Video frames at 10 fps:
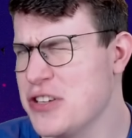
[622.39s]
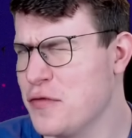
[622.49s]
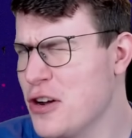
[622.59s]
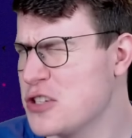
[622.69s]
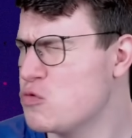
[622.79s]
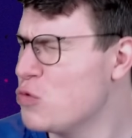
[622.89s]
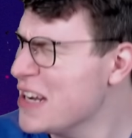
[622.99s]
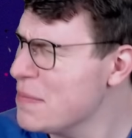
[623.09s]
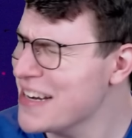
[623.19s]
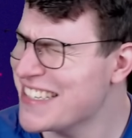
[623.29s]
of course
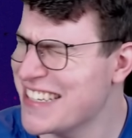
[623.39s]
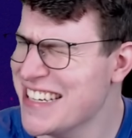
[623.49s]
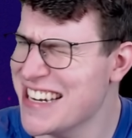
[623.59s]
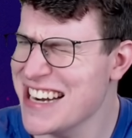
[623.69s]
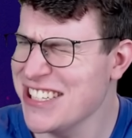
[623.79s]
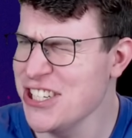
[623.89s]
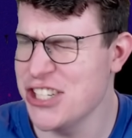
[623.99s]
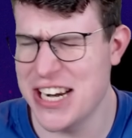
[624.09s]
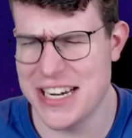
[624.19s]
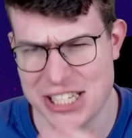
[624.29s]
really big interaction
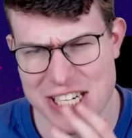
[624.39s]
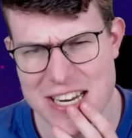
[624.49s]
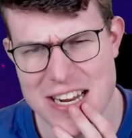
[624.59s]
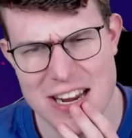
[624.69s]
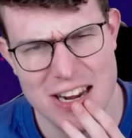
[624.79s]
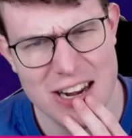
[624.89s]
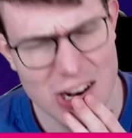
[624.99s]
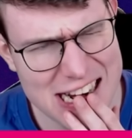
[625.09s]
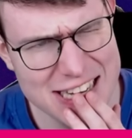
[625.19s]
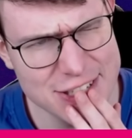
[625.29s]
change.
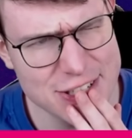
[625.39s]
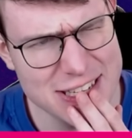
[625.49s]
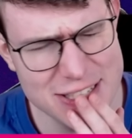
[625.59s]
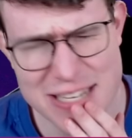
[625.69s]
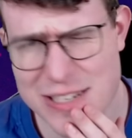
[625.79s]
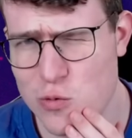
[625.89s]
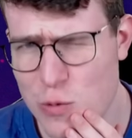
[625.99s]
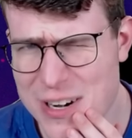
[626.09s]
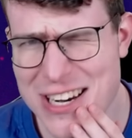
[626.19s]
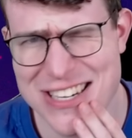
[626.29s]
Okay, that's
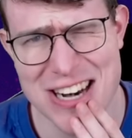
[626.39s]
really good to